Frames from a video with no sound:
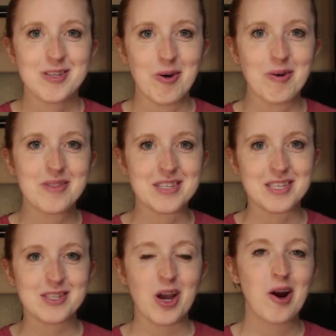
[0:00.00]
So this
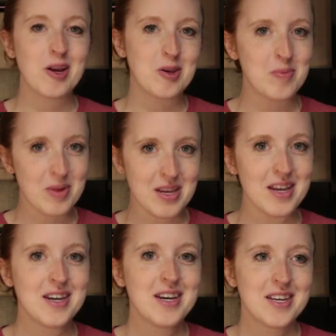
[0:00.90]
is
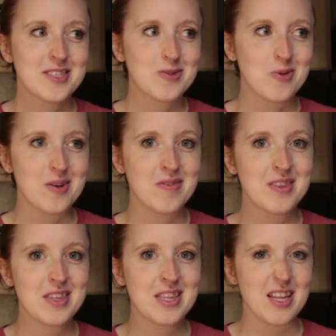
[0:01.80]
arguably sort of
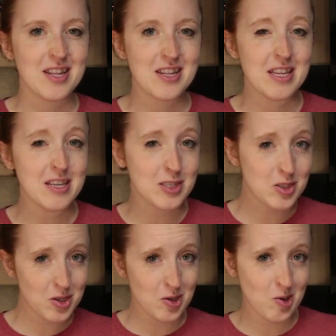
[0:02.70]
the
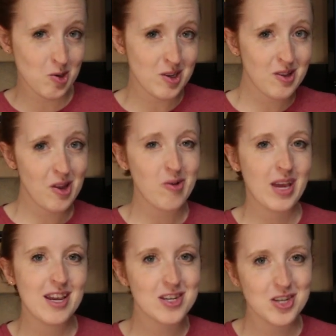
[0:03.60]
least good
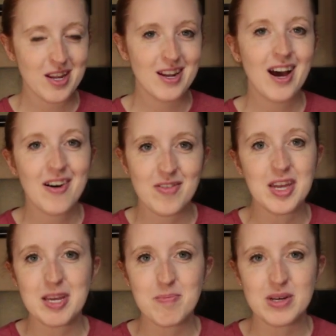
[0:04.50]
location of
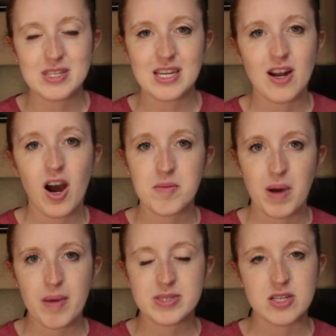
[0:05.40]
any building on
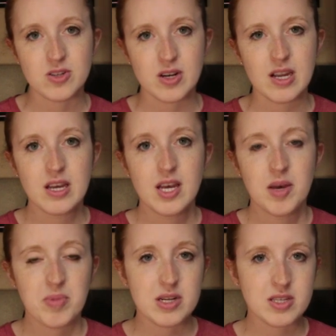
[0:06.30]
Pop Century.
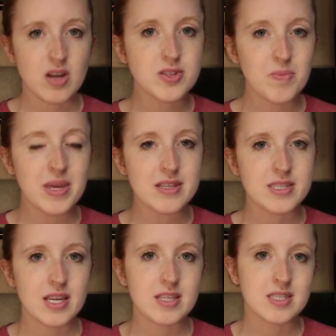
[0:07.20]
But it also
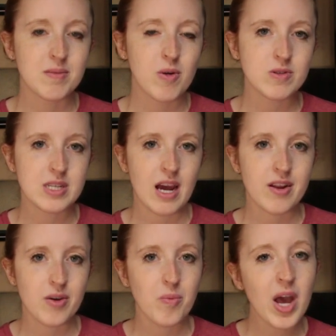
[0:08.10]
means it's the most out
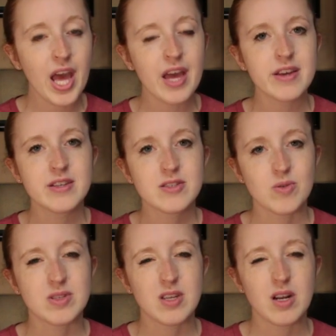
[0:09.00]
of the way,
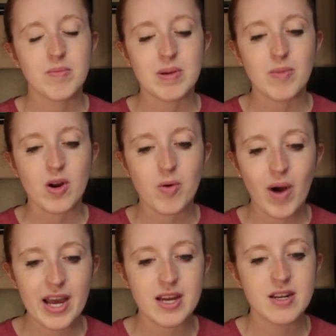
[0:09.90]
so it's going to be more
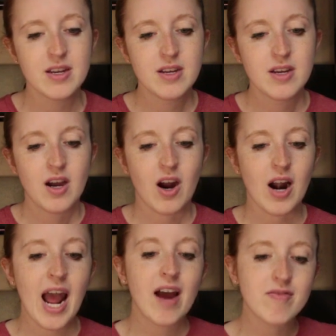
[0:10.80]
quiet.
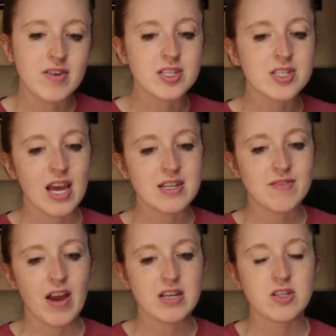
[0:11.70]
Our average
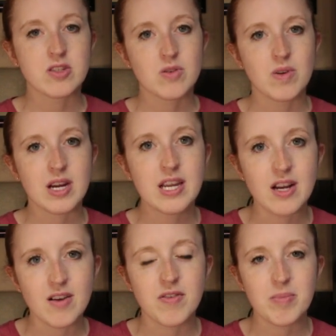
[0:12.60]
satisfaction score
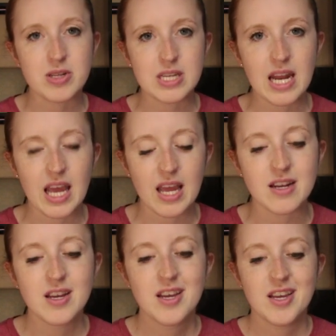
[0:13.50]
here for Building
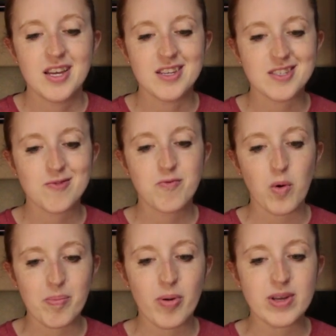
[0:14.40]
8 is
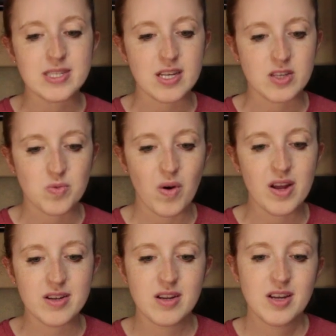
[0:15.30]

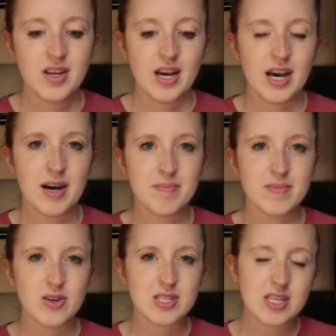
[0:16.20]
4.61. Um,
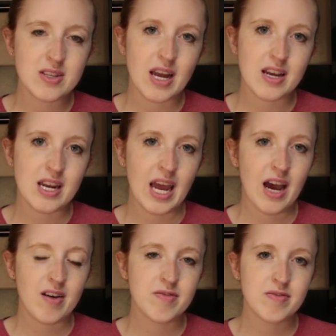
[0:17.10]
you're still not going to
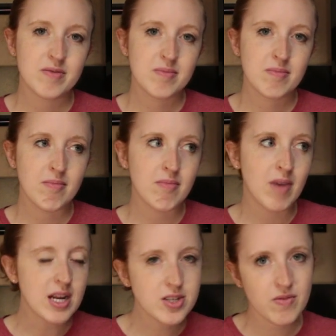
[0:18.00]
have
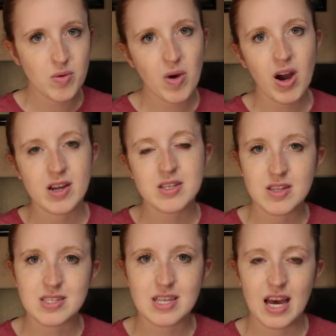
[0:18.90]
much of a walk to
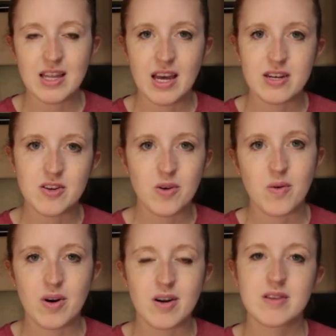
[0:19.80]
the Skyliner
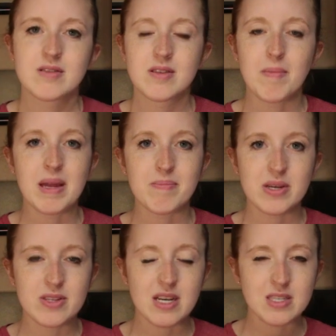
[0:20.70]
or the main
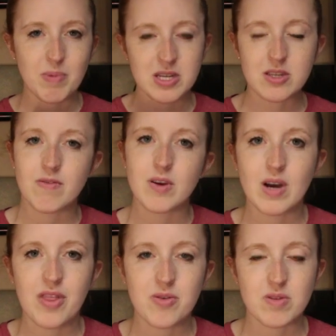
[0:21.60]
building, especially if you
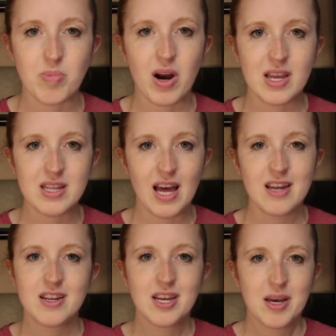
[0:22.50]
cut through the parking
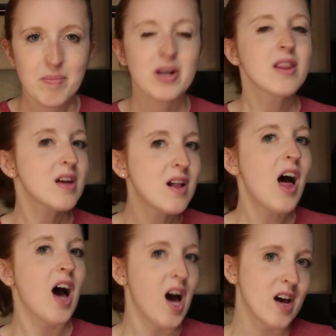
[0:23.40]
lot, but a little
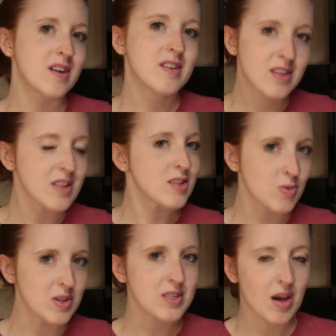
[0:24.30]
odd that
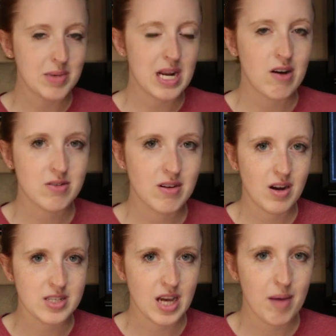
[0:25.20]
this one's coming out
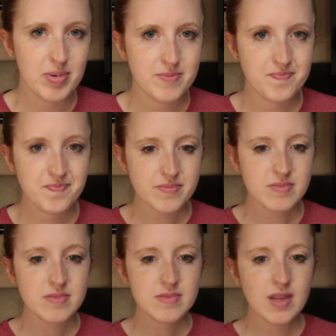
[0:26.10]
on top.
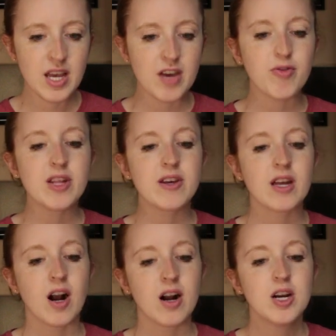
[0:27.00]
If we
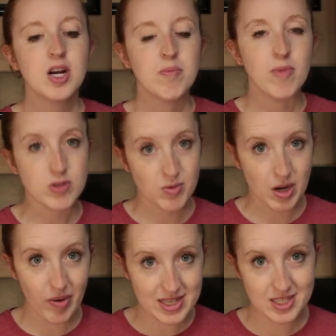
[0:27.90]
look at our most
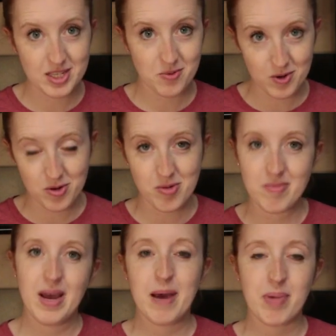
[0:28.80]
requested
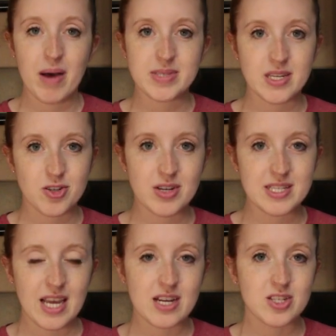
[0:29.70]
room at Pop Century,
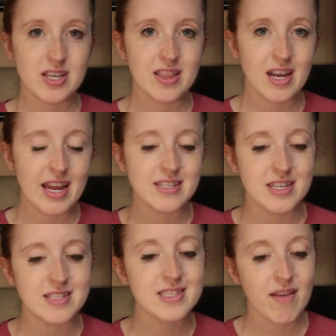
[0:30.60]
it's actually in the
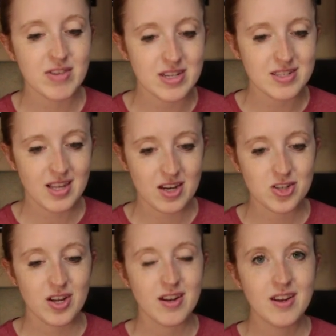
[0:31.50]
1970s
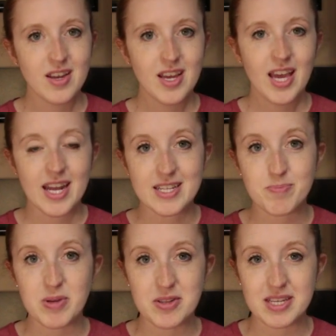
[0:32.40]
section and
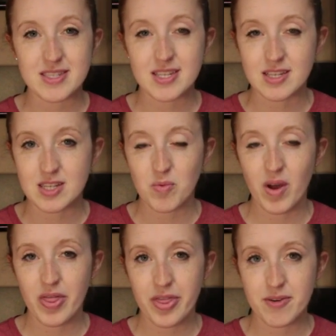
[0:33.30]
it's building
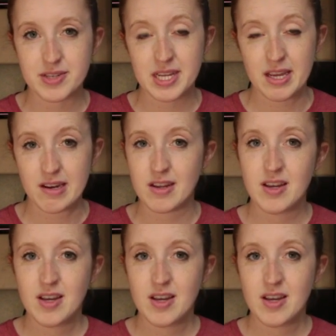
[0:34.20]
6113.